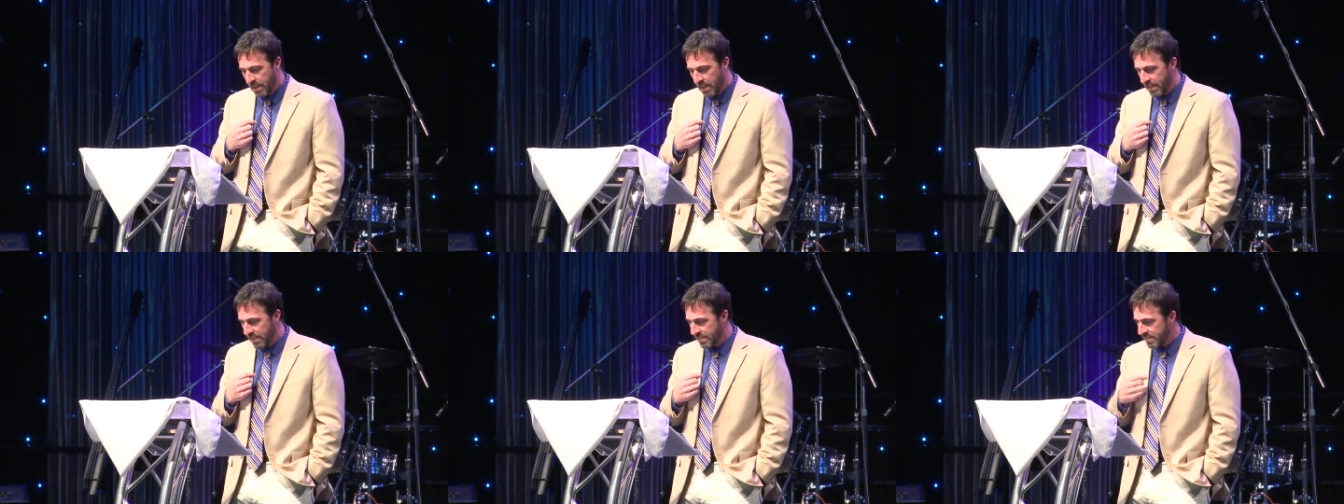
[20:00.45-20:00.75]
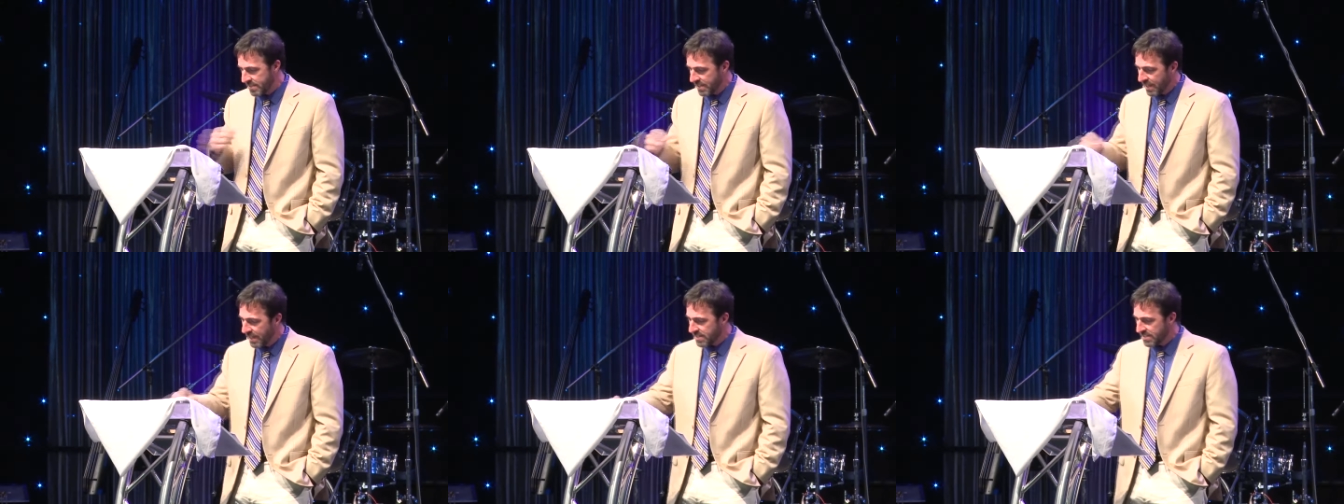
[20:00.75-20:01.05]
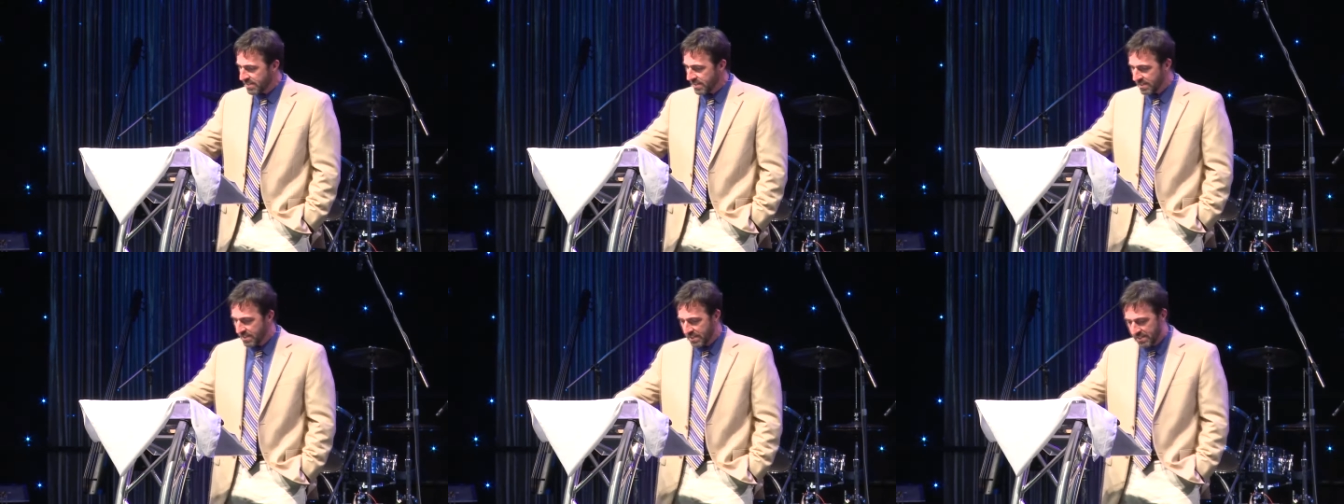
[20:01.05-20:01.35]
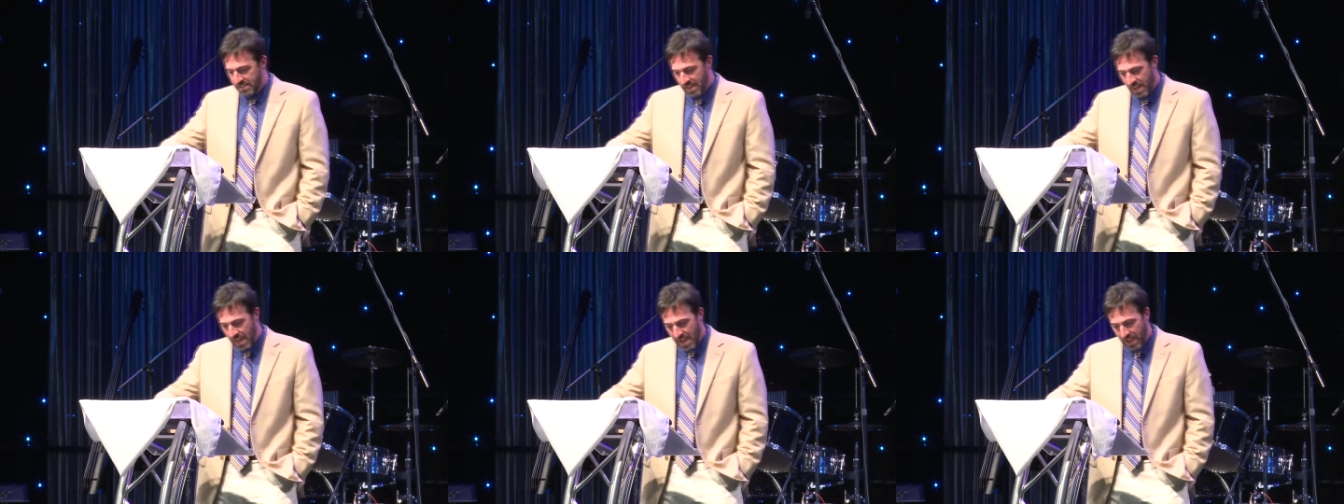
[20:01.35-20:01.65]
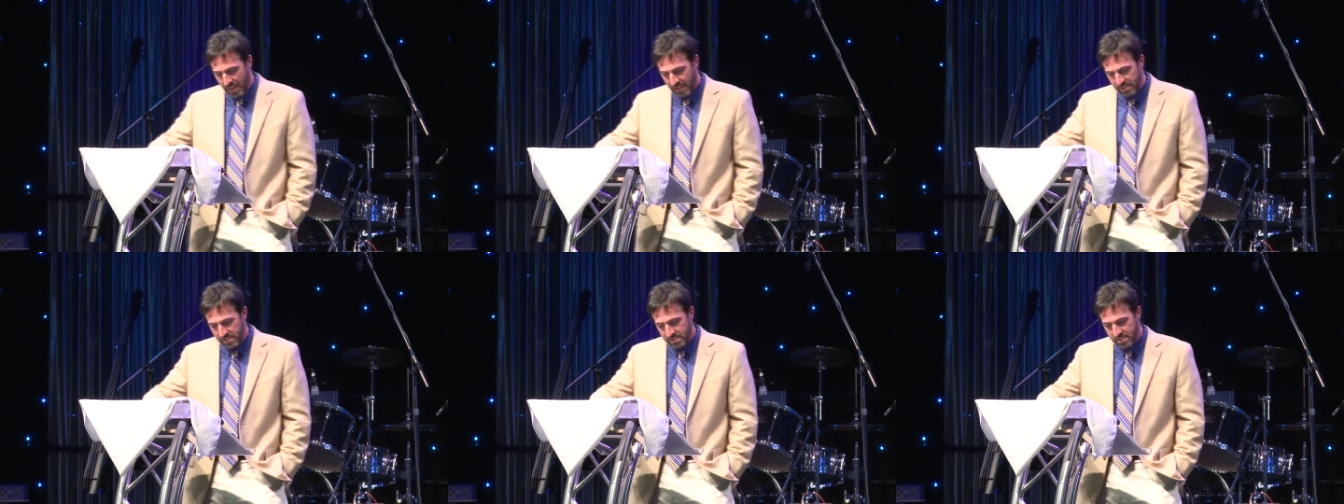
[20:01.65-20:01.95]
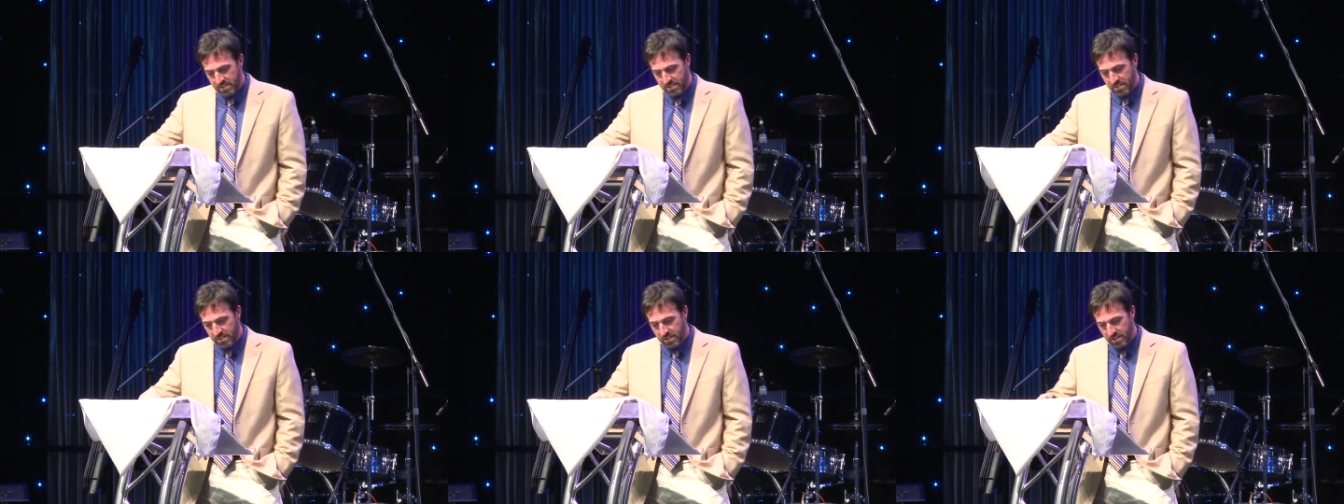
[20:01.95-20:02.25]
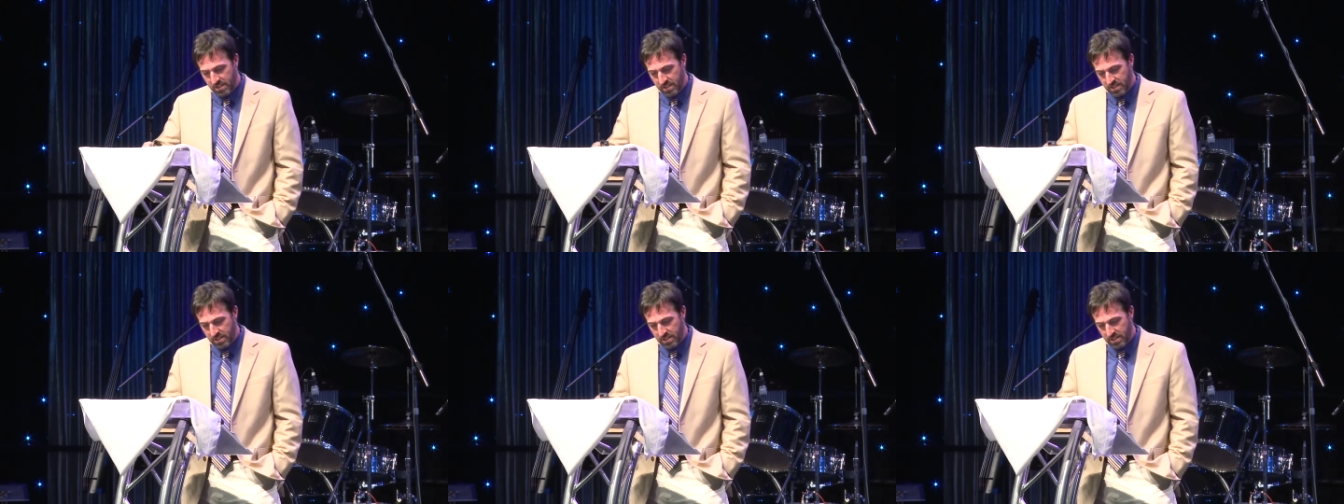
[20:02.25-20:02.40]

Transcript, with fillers: It says in the text